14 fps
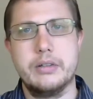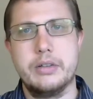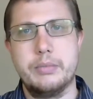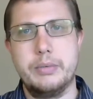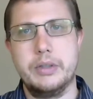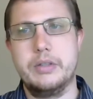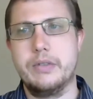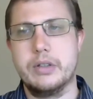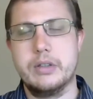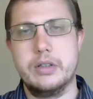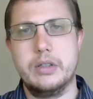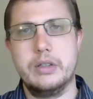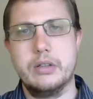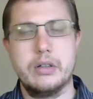
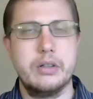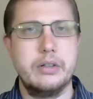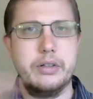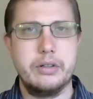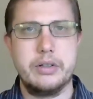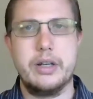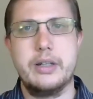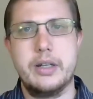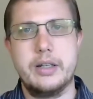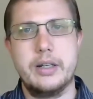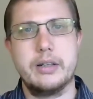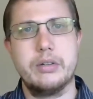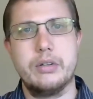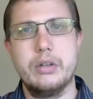specifically, or your .NET
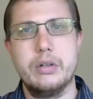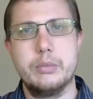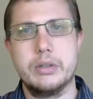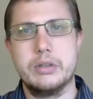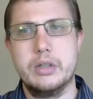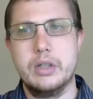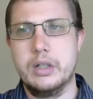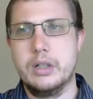executable,